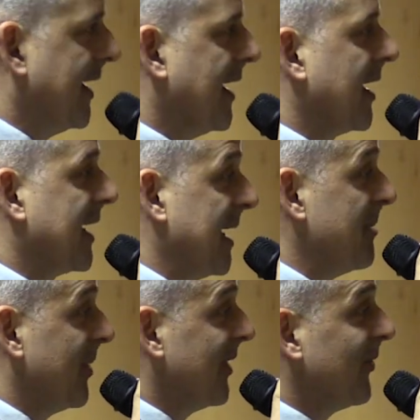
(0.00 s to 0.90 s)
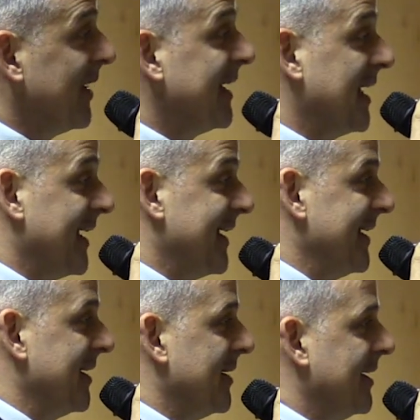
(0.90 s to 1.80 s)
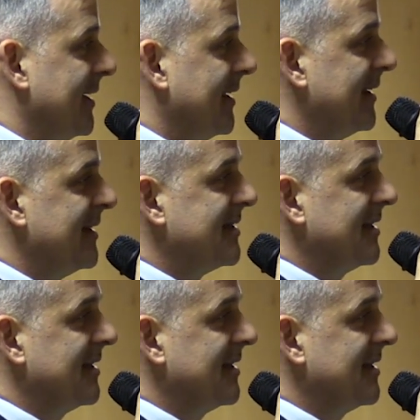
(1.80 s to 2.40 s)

A KPRK is